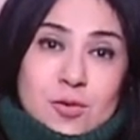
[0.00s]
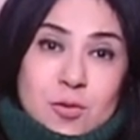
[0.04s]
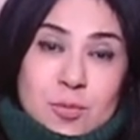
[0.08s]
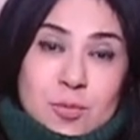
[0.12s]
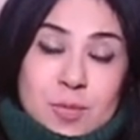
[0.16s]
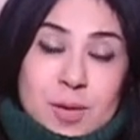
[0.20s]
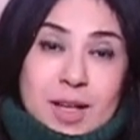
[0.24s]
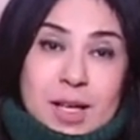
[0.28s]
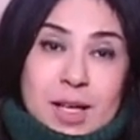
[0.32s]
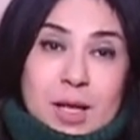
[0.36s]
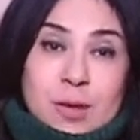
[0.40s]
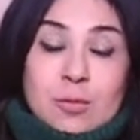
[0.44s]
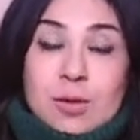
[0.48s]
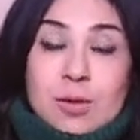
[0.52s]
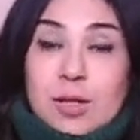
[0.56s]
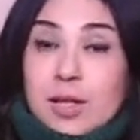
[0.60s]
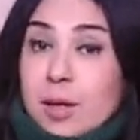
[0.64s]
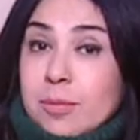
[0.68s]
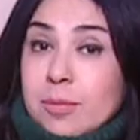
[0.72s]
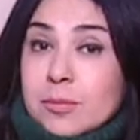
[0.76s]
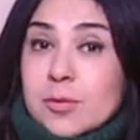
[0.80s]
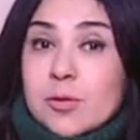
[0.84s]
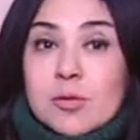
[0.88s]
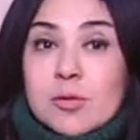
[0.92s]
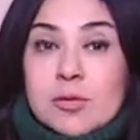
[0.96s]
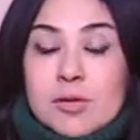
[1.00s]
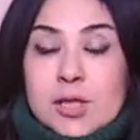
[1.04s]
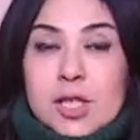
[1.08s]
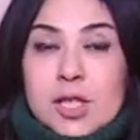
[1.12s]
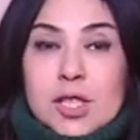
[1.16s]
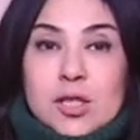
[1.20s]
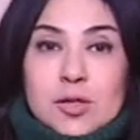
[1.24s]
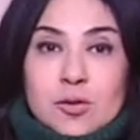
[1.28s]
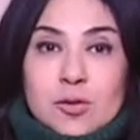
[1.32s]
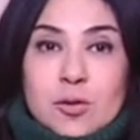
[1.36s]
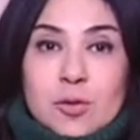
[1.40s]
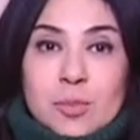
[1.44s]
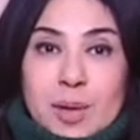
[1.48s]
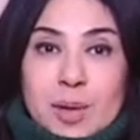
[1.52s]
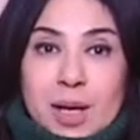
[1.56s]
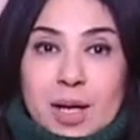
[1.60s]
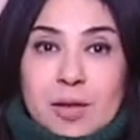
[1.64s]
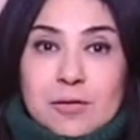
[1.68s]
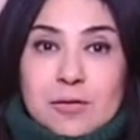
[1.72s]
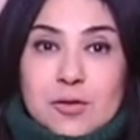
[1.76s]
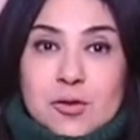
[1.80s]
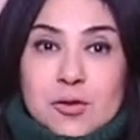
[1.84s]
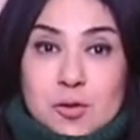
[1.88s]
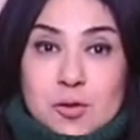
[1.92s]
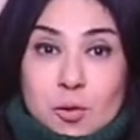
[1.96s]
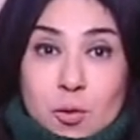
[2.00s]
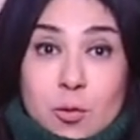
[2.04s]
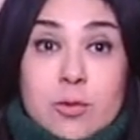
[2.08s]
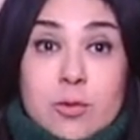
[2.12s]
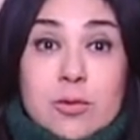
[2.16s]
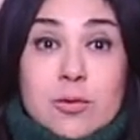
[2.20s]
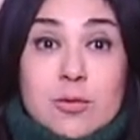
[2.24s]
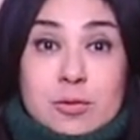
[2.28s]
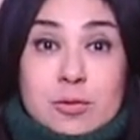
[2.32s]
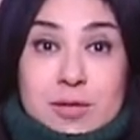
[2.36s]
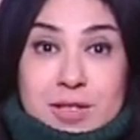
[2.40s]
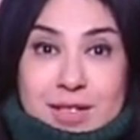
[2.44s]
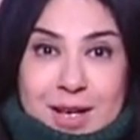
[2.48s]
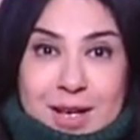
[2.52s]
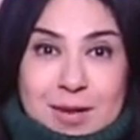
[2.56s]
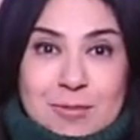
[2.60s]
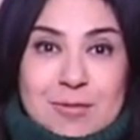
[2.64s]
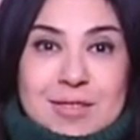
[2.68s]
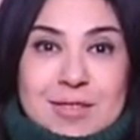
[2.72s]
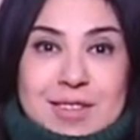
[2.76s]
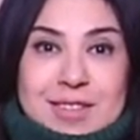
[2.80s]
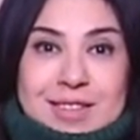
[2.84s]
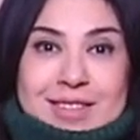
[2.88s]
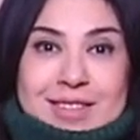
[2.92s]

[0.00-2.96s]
and we'll come to continue the Breakfast Show, so stay with us.